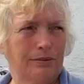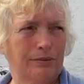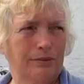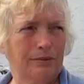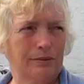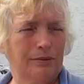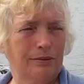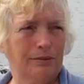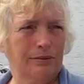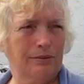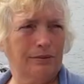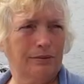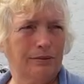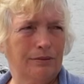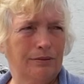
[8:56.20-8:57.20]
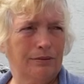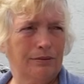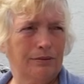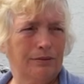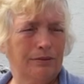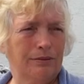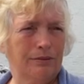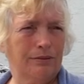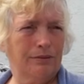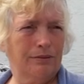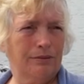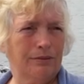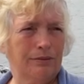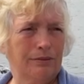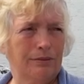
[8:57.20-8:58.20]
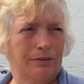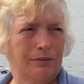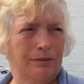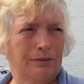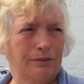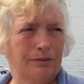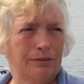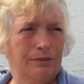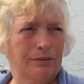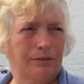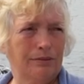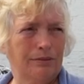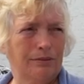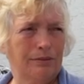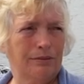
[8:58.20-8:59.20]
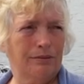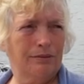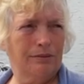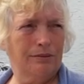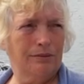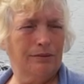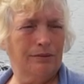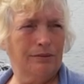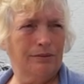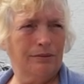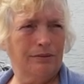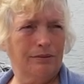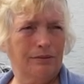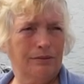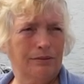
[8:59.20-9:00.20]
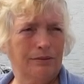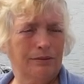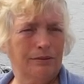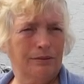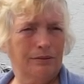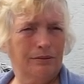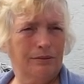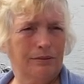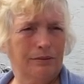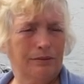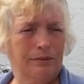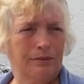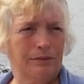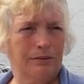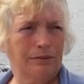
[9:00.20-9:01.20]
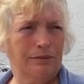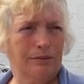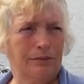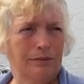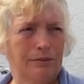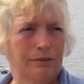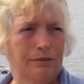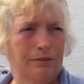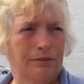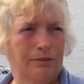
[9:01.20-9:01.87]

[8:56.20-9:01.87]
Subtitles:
(silent)